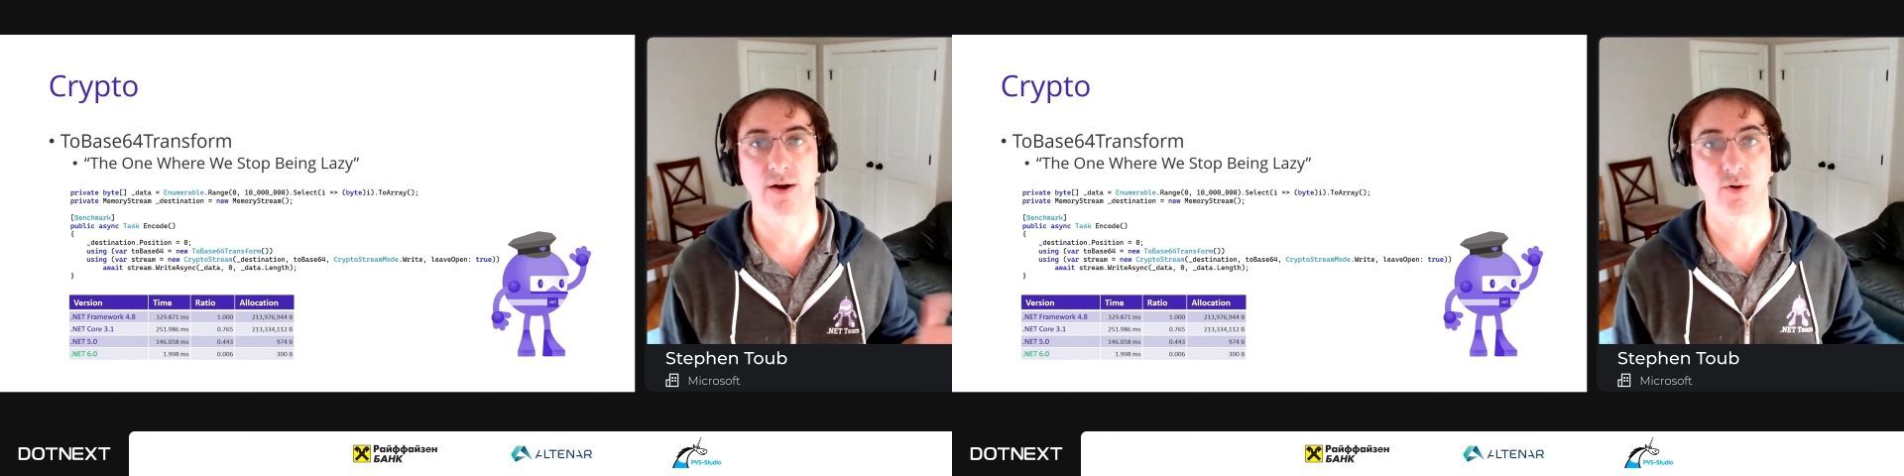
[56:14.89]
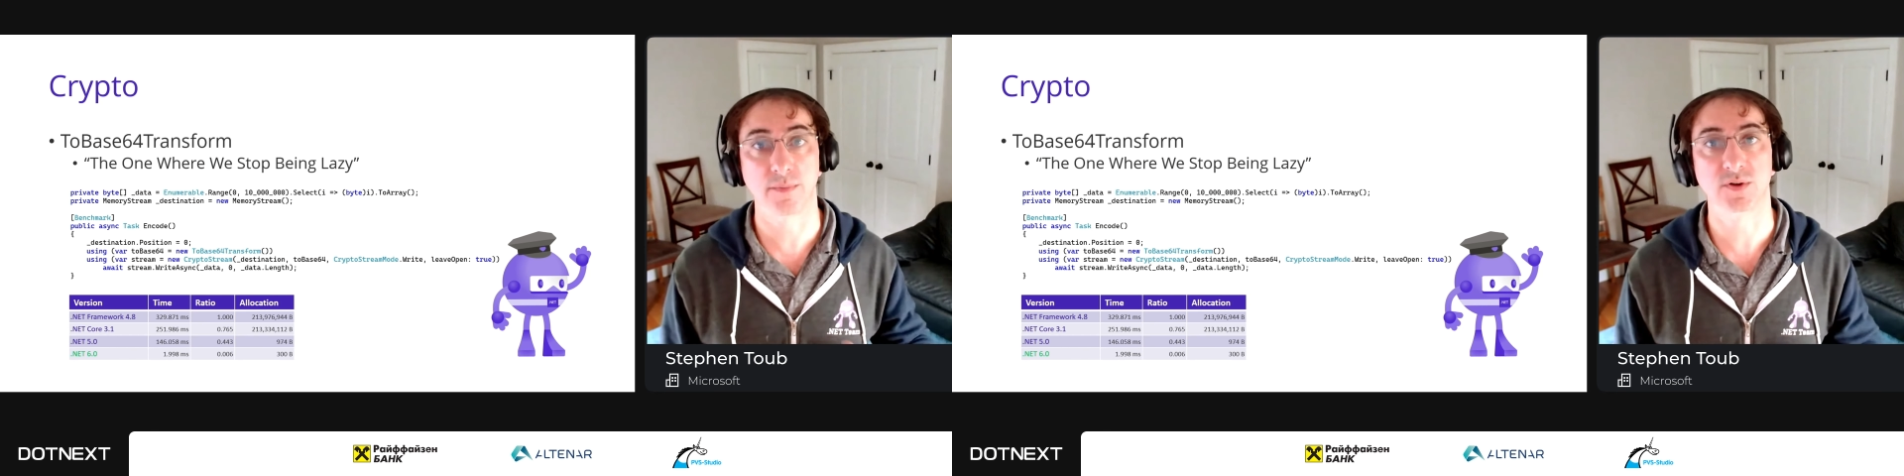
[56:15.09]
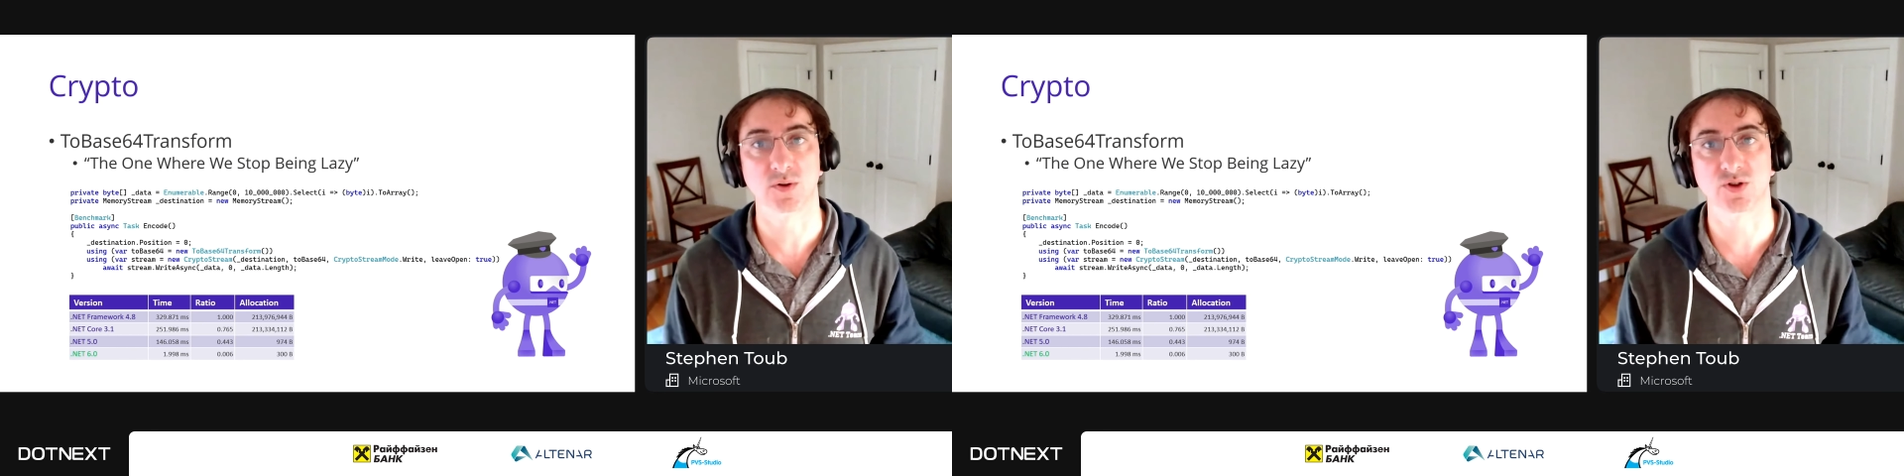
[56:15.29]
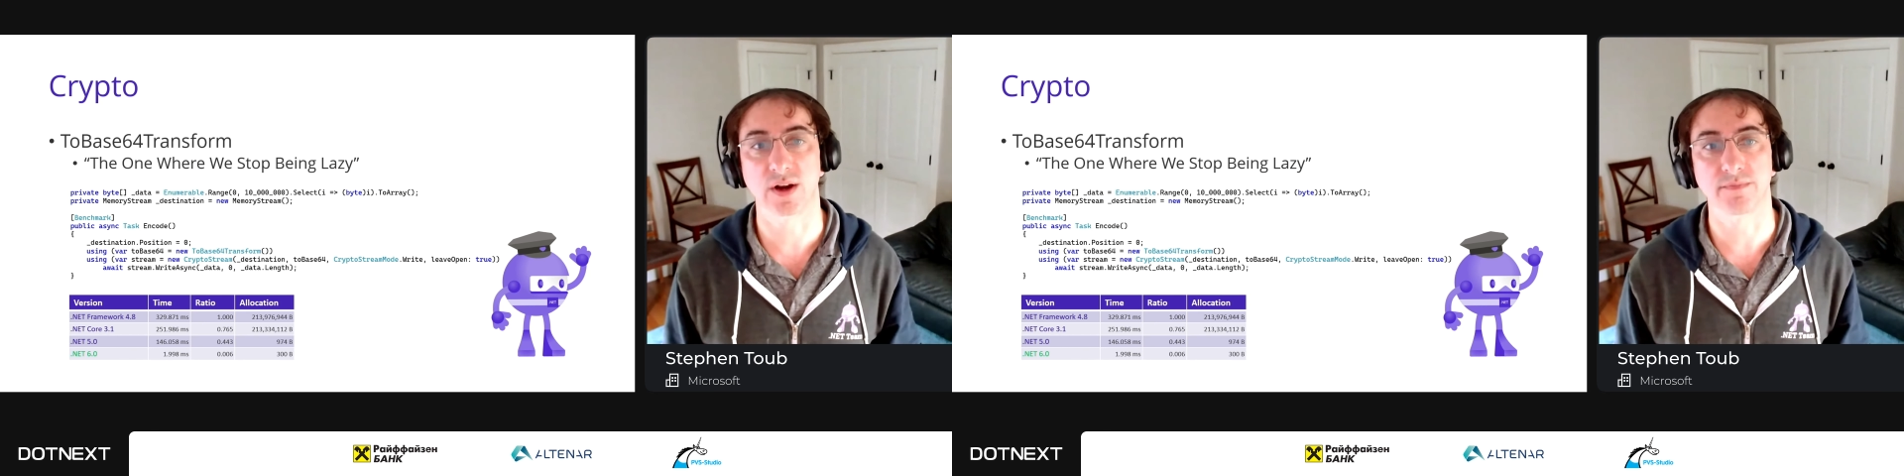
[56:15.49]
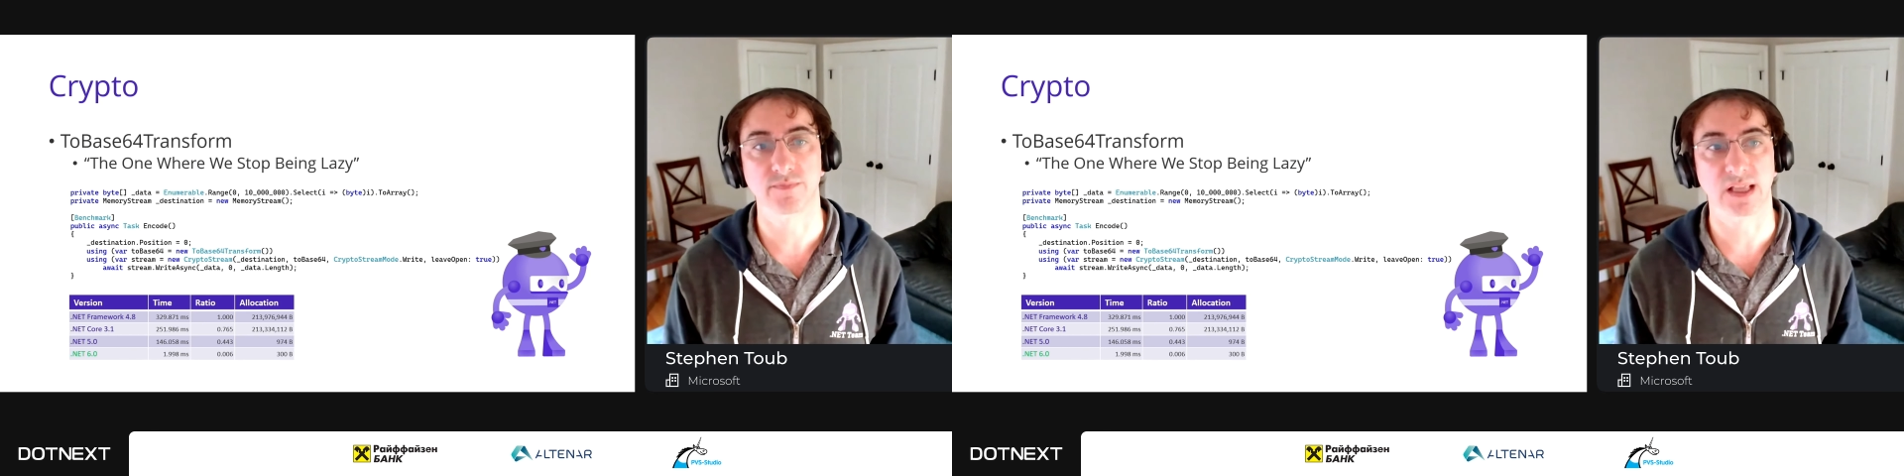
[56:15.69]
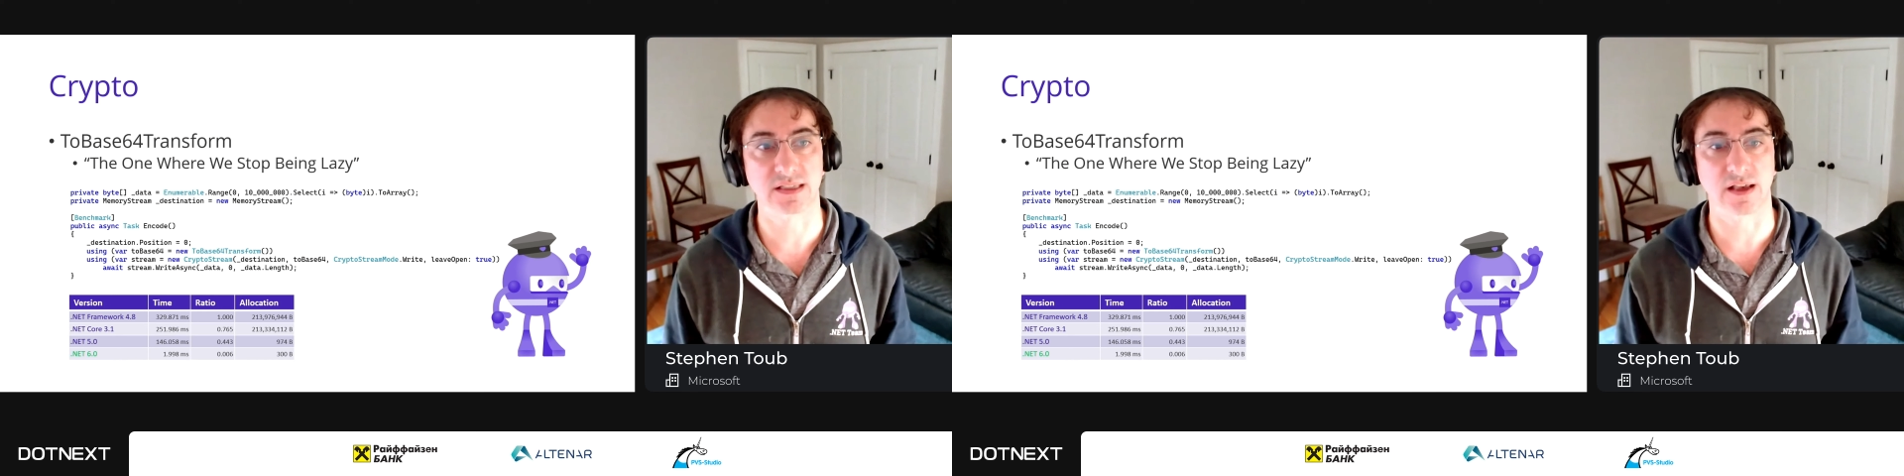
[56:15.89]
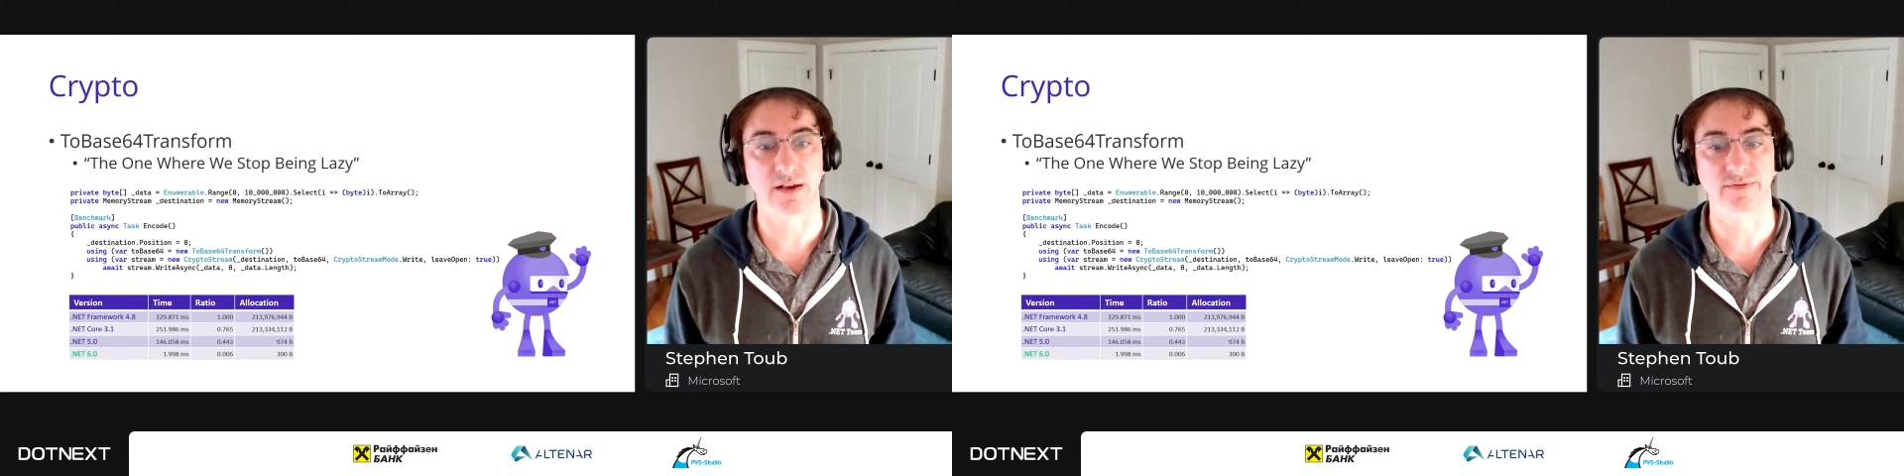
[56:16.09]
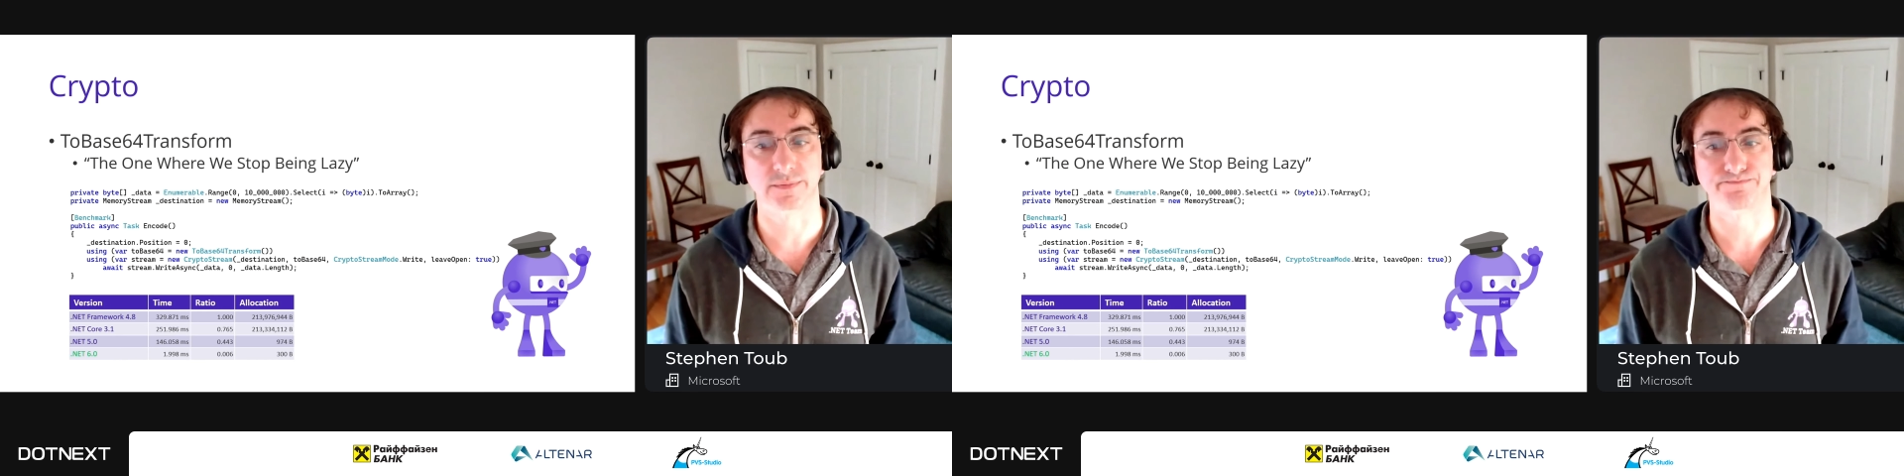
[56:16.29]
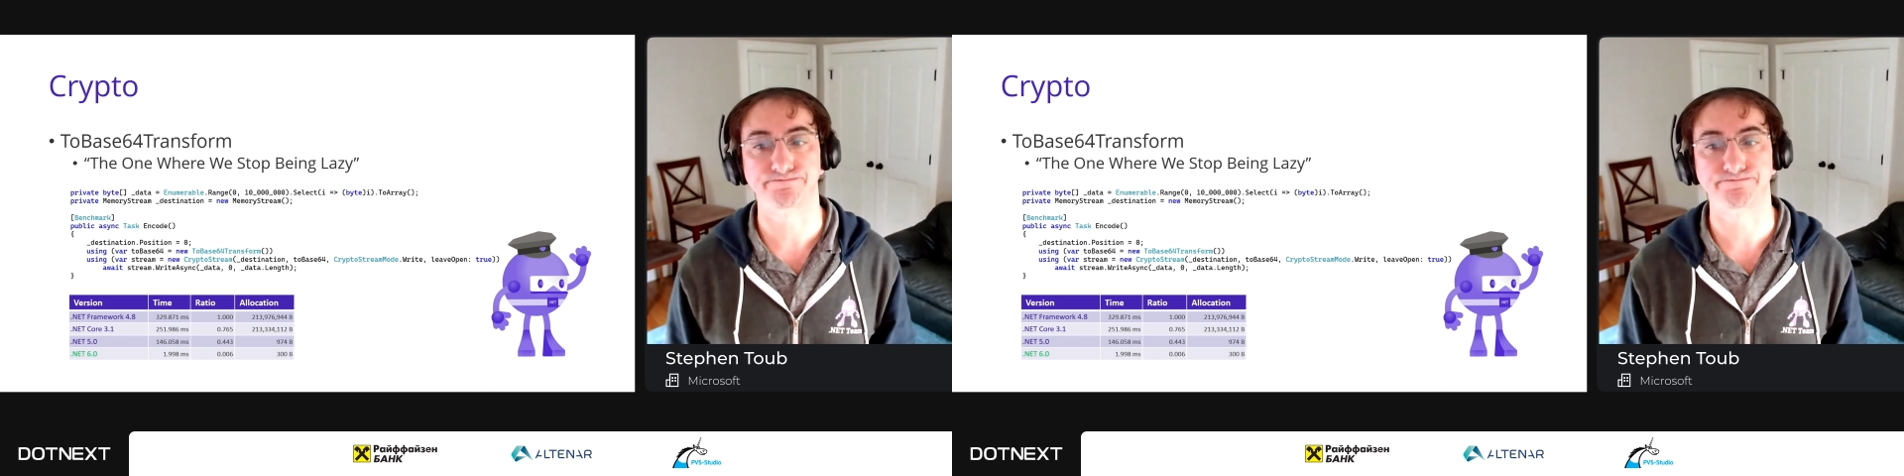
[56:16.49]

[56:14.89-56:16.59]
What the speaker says: around CryptoStream itself.